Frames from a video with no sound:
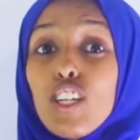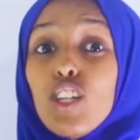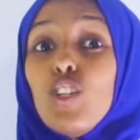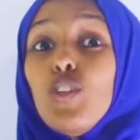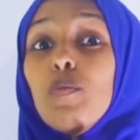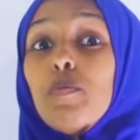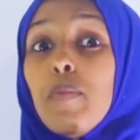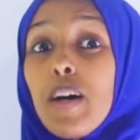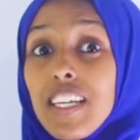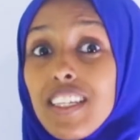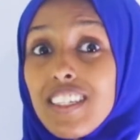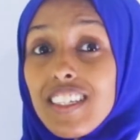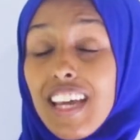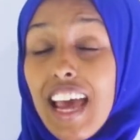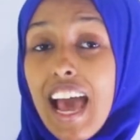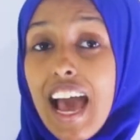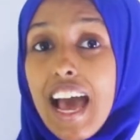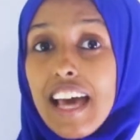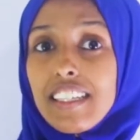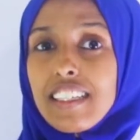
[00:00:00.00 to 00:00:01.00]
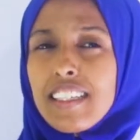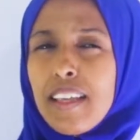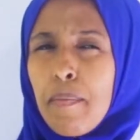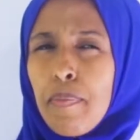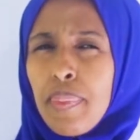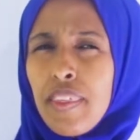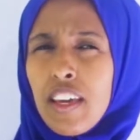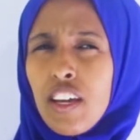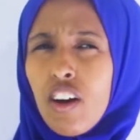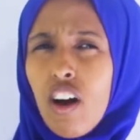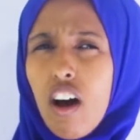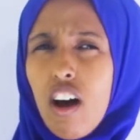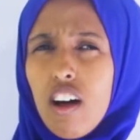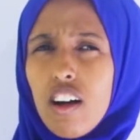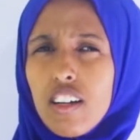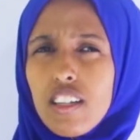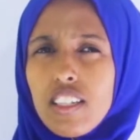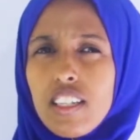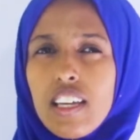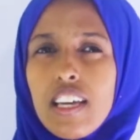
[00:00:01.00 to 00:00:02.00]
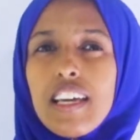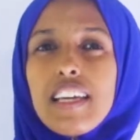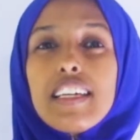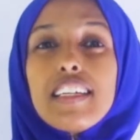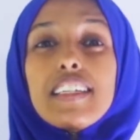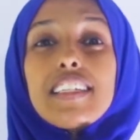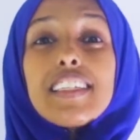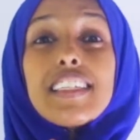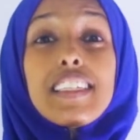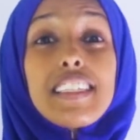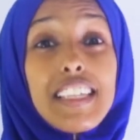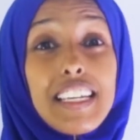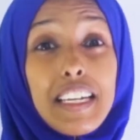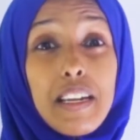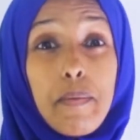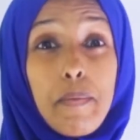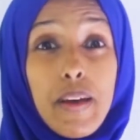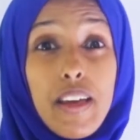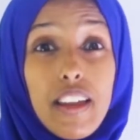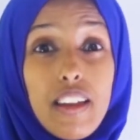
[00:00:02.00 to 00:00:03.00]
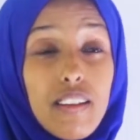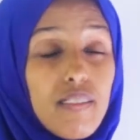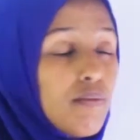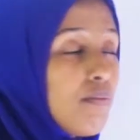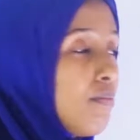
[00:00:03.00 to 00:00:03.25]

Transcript: you must add something called cinnamon.